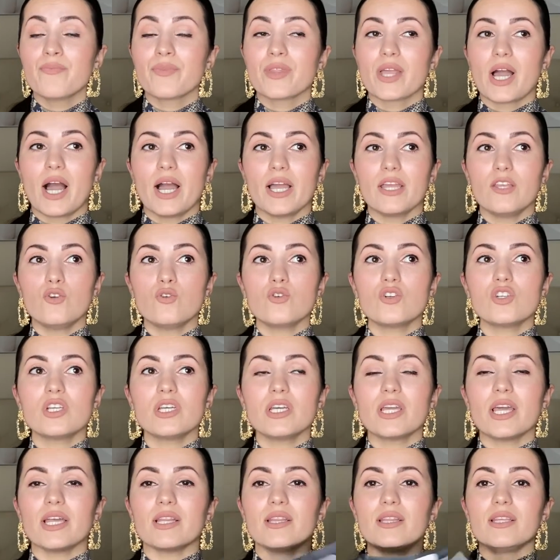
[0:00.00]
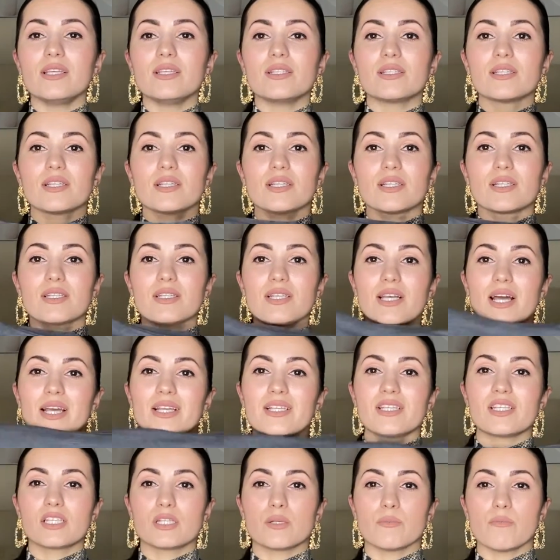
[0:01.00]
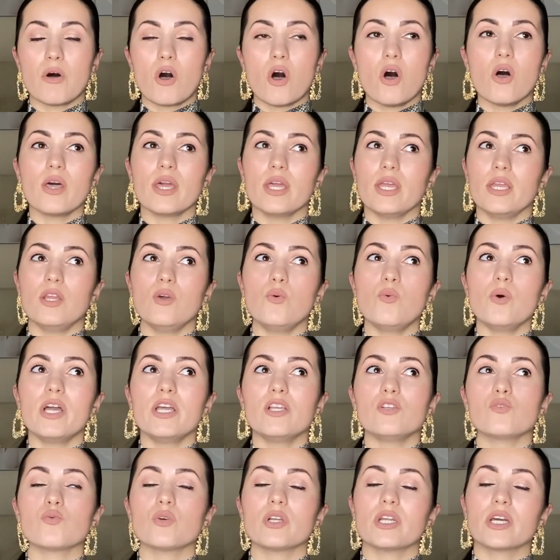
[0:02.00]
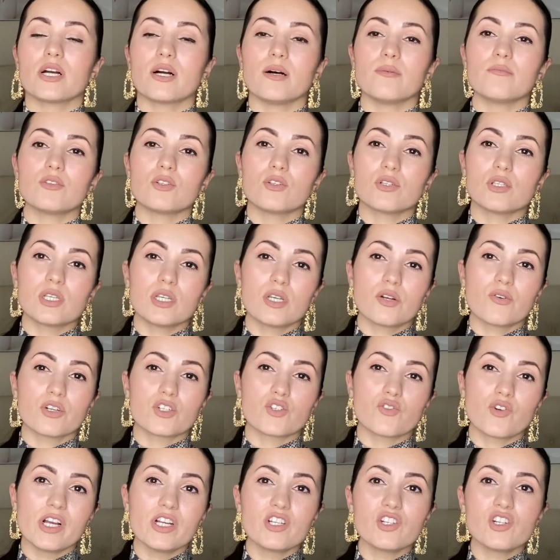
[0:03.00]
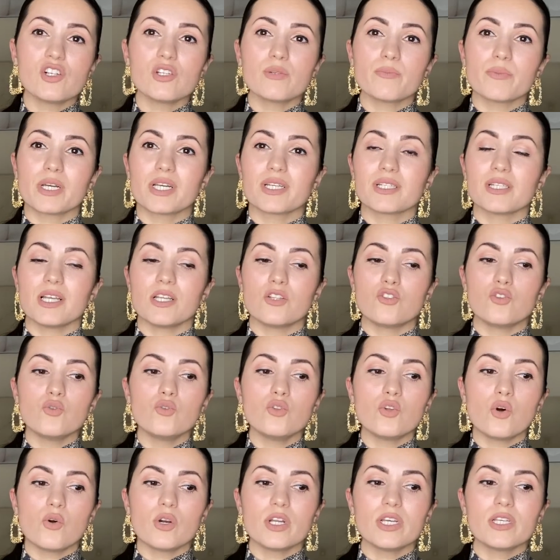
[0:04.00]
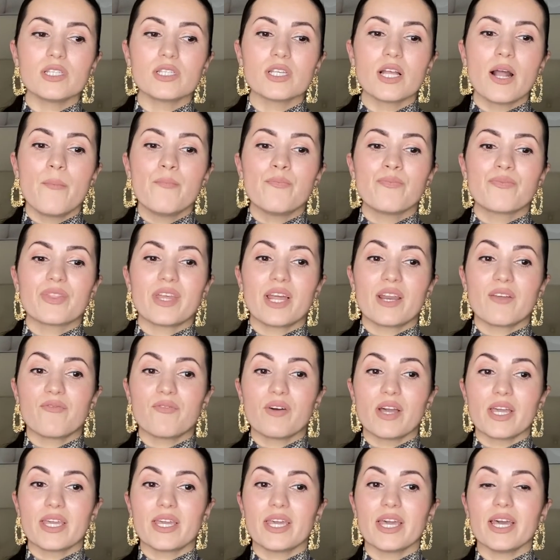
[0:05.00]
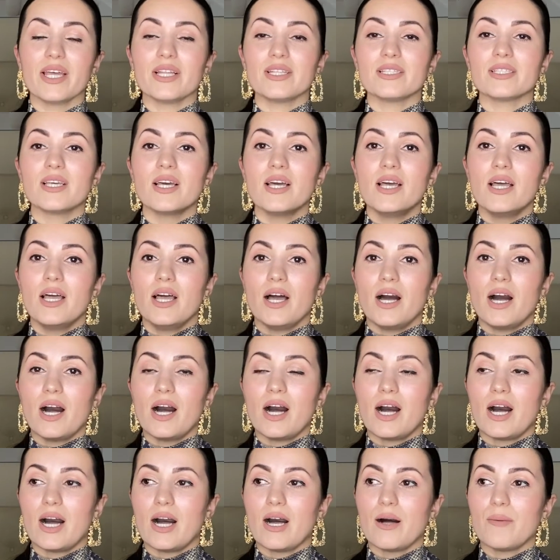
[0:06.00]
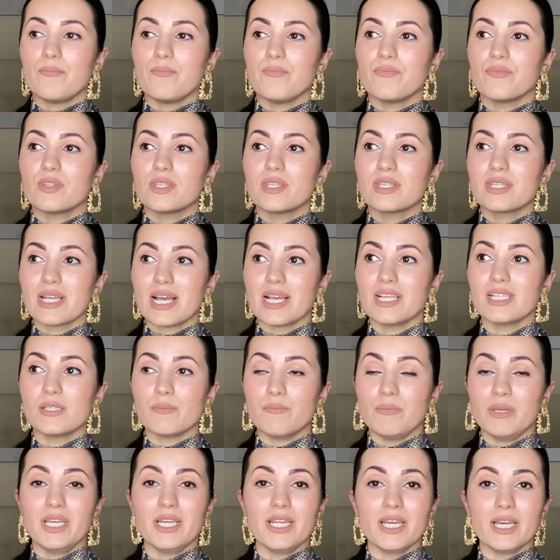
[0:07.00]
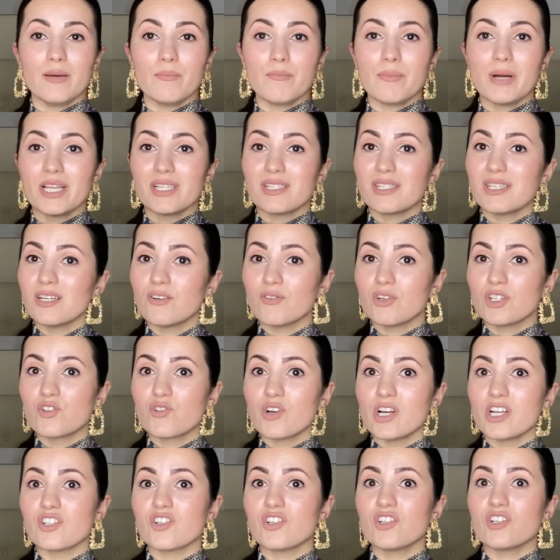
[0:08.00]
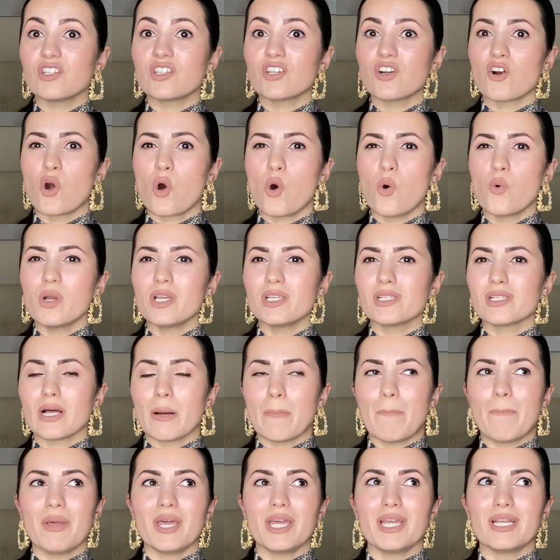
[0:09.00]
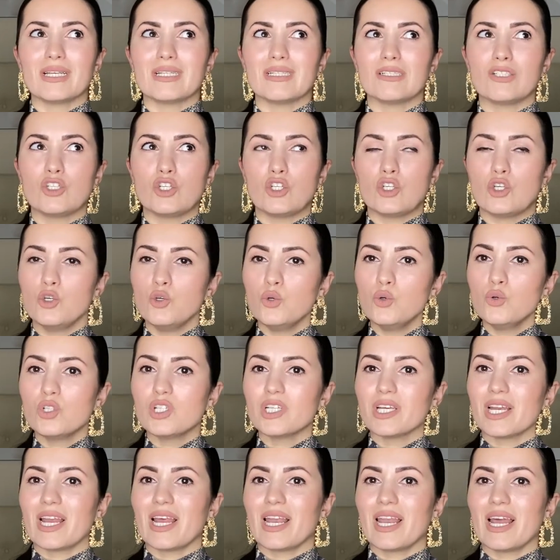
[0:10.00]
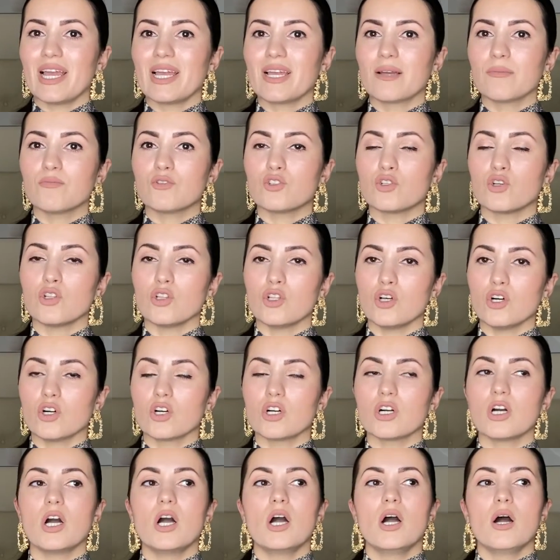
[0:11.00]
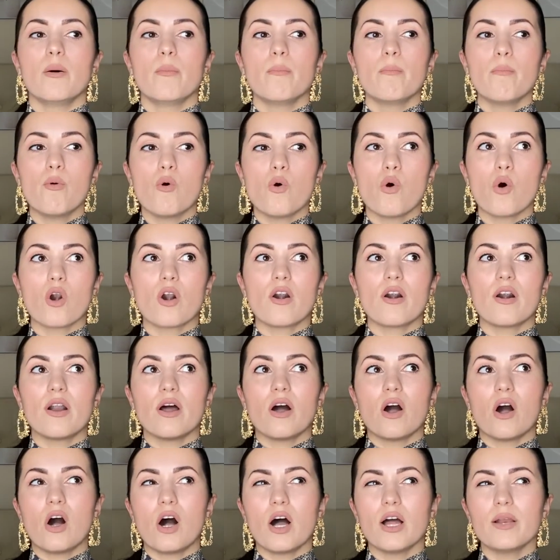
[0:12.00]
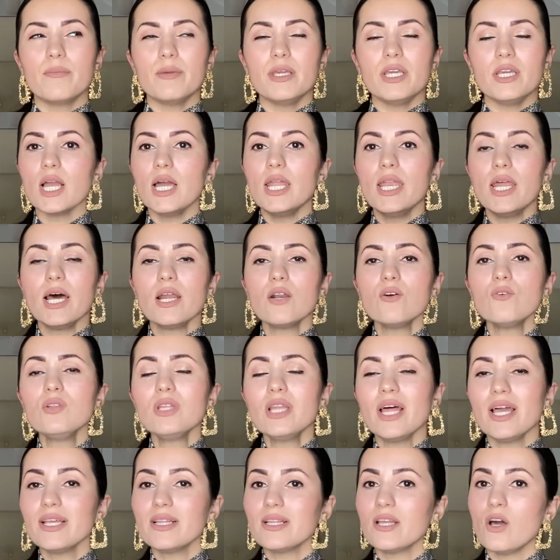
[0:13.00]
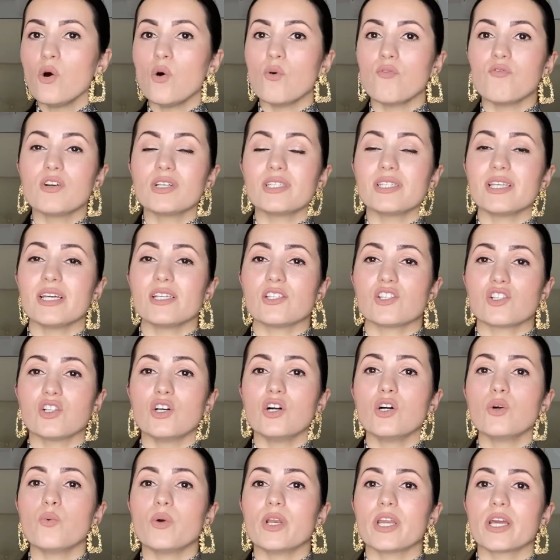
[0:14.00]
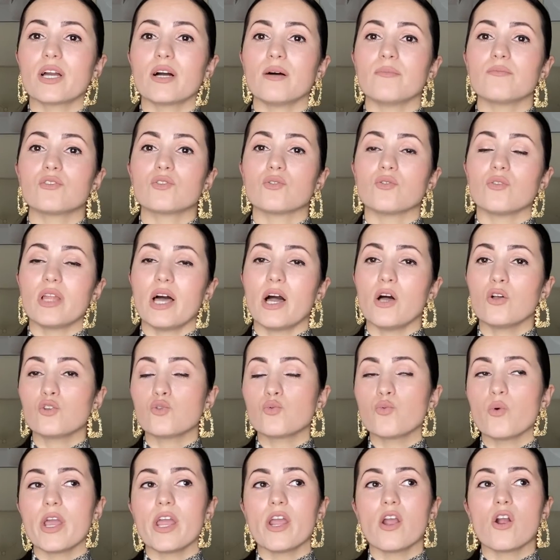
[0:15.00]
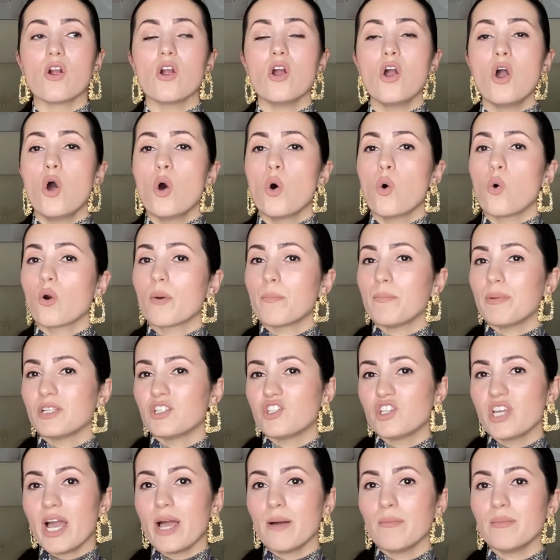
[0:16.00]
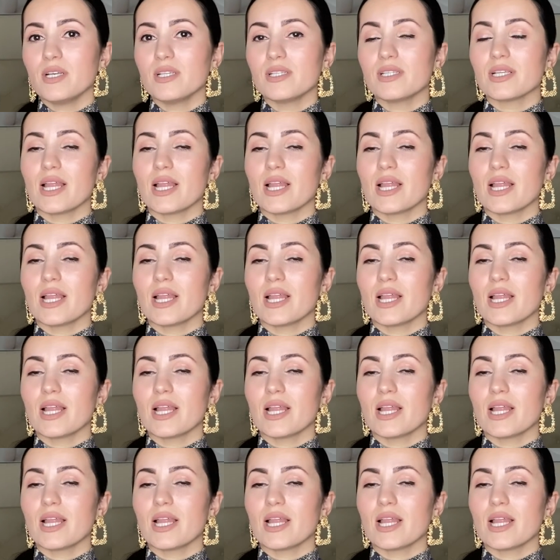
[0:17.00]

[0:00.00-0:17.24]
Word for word: I usually get these in the size small anyways when it comes to Secret Treasures because I do notice that if I get size medium by Secret Treasures, they're always a bit huge and I like them to look more on me, and I don't like that oversized look when it comes to loungewear or pajamas.